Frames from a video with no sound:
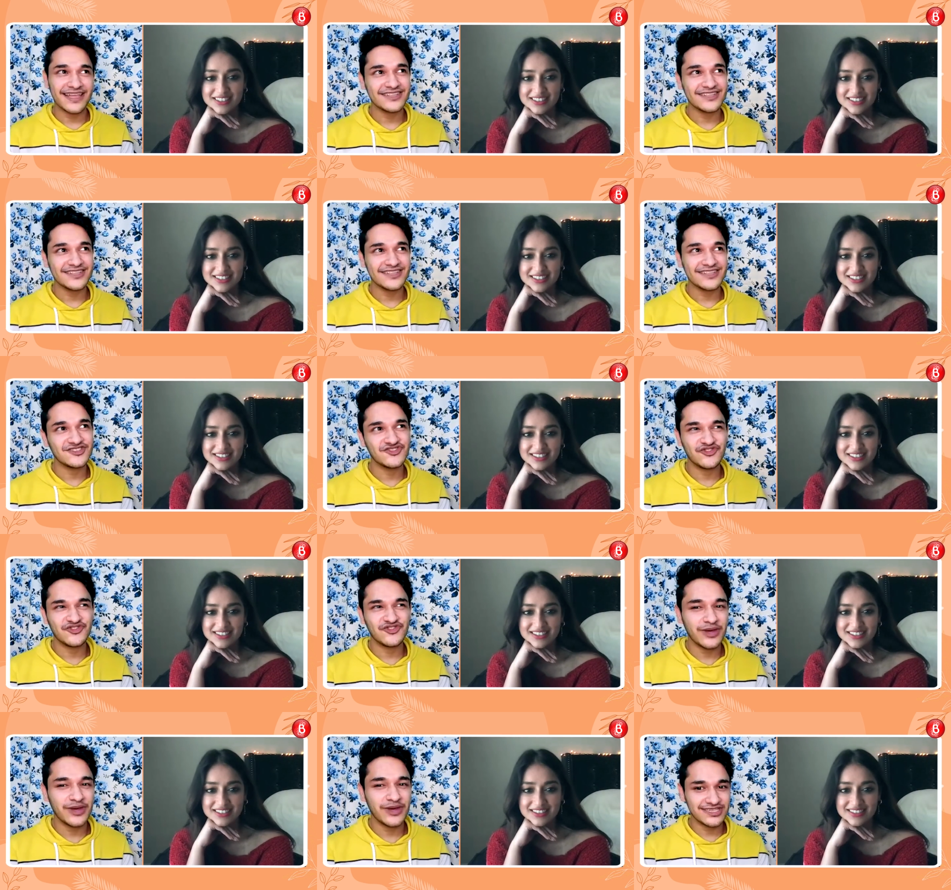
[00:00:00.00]
Speaker 1: That's
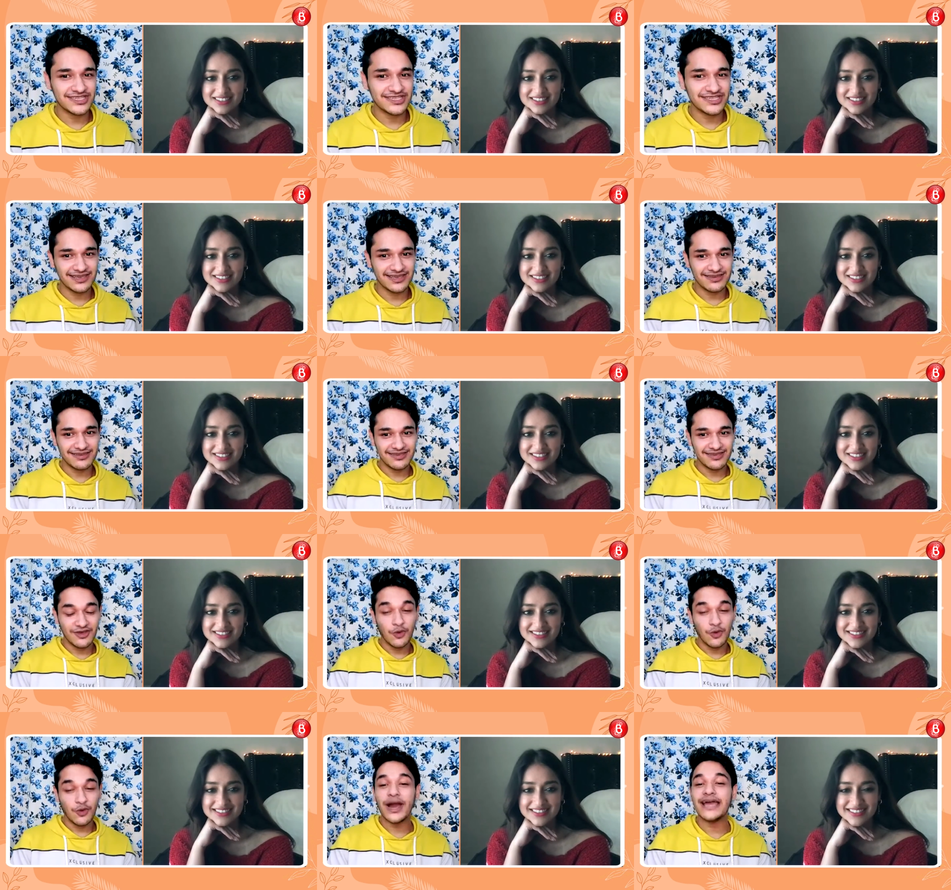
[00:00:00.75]
true, actually.
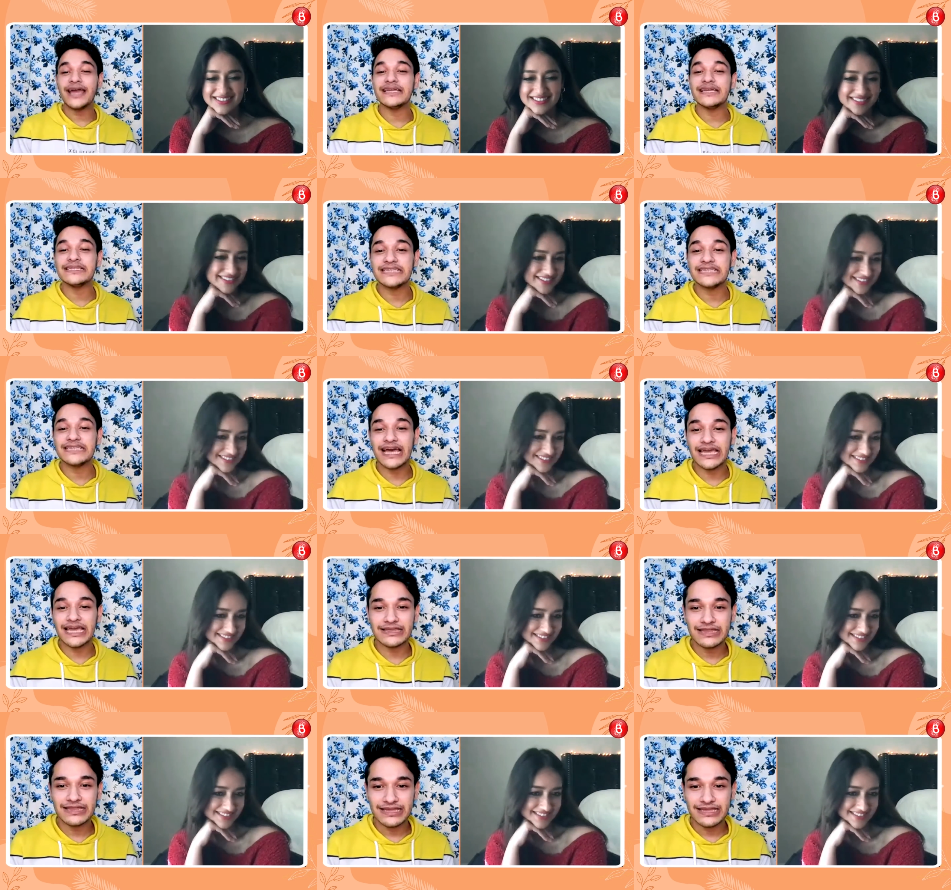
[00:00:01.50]
Wine and
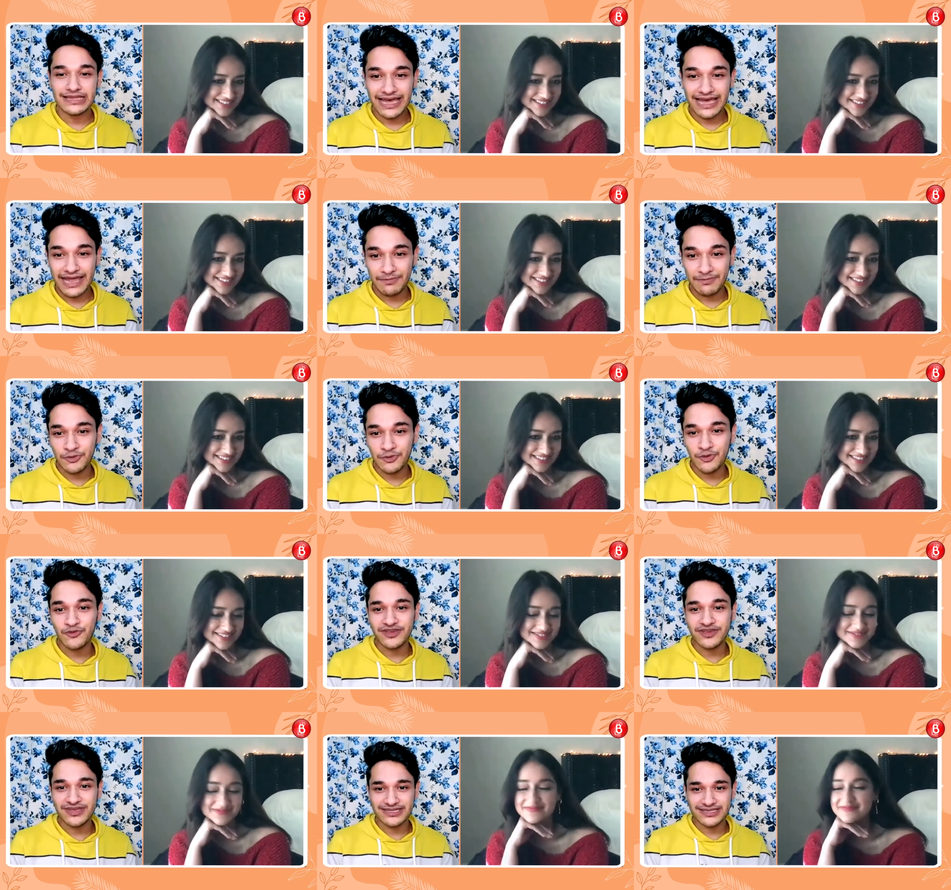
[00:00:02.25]
dine and
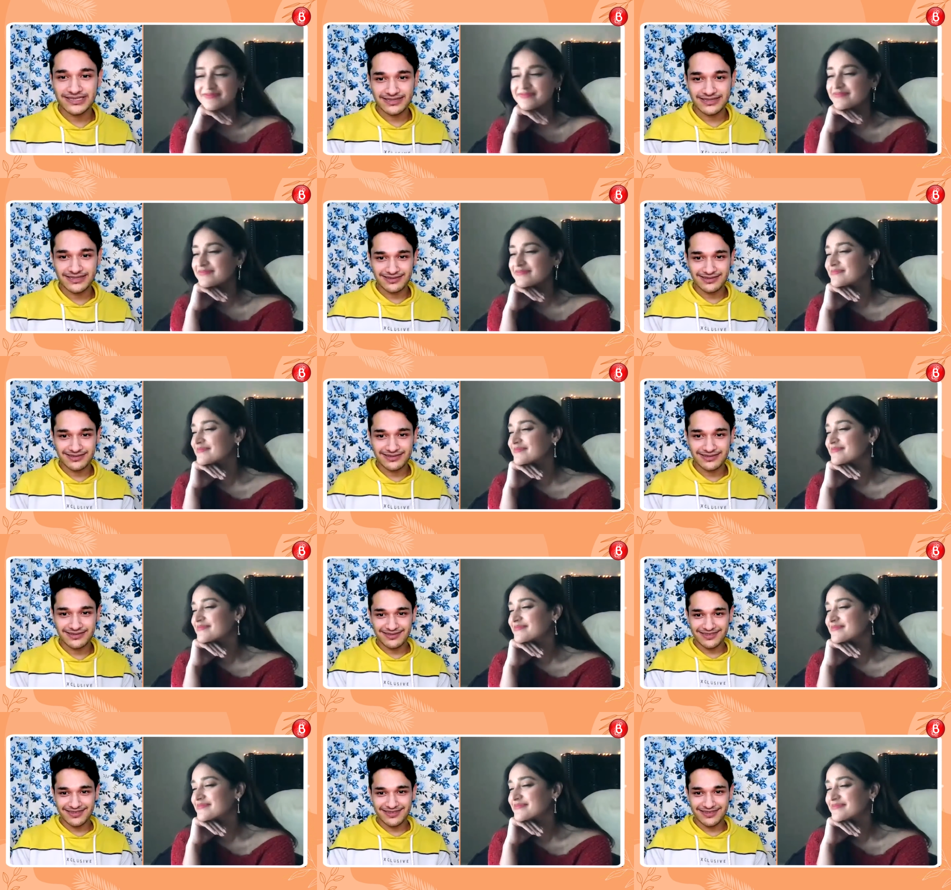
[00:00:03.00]
movies.
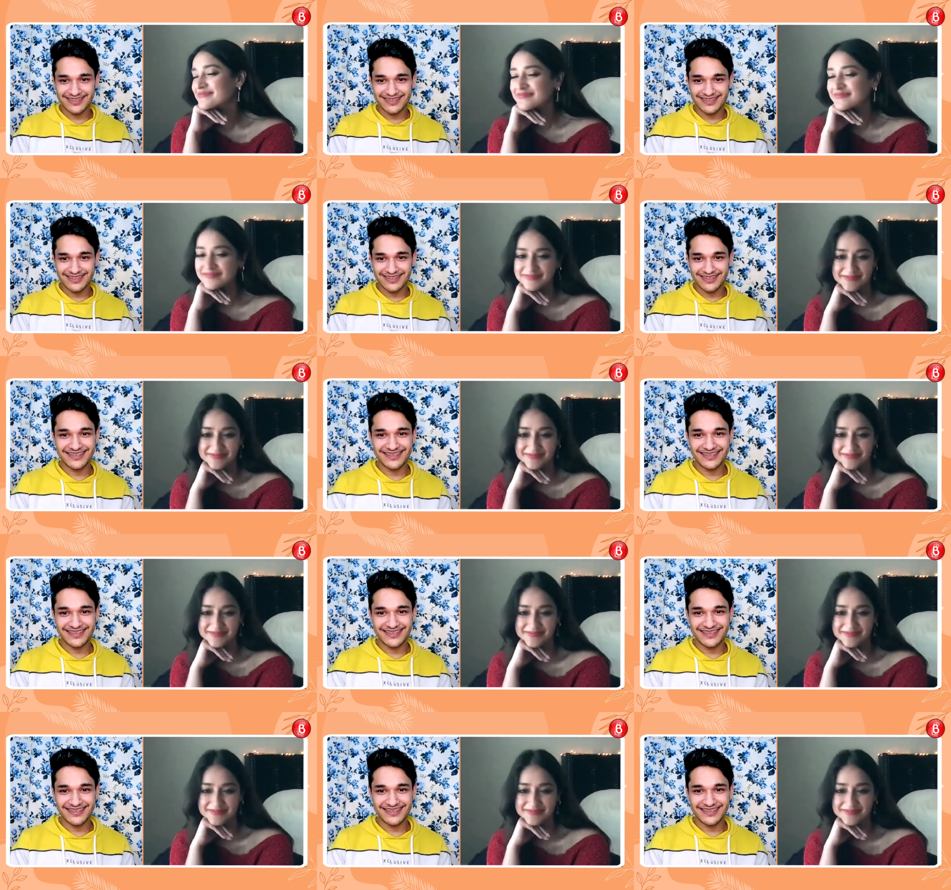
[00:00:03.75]
Mm.